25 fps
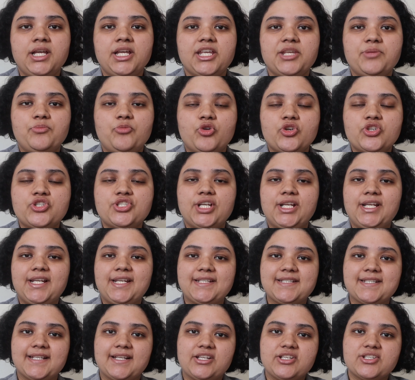Emotional
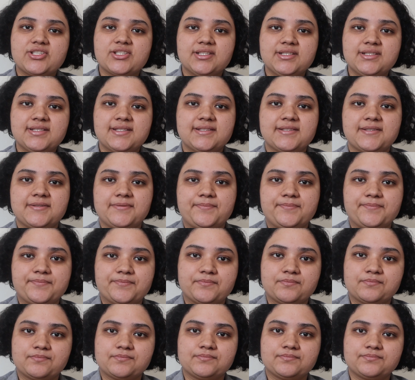intelligence
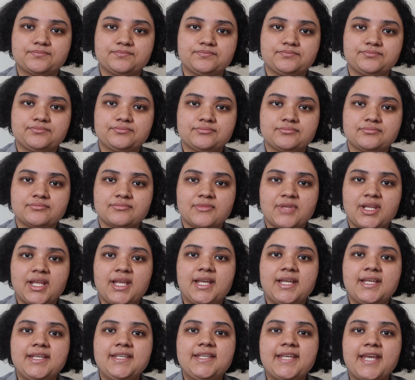
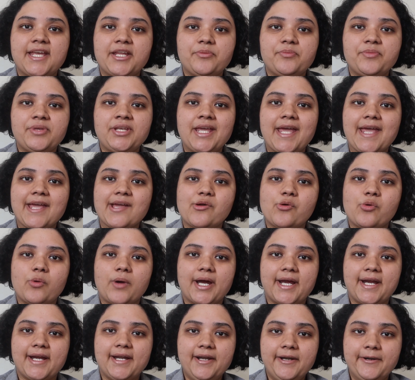can be
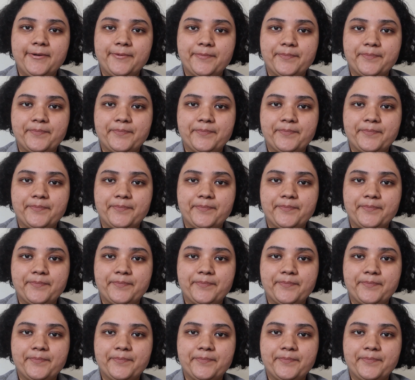acquired.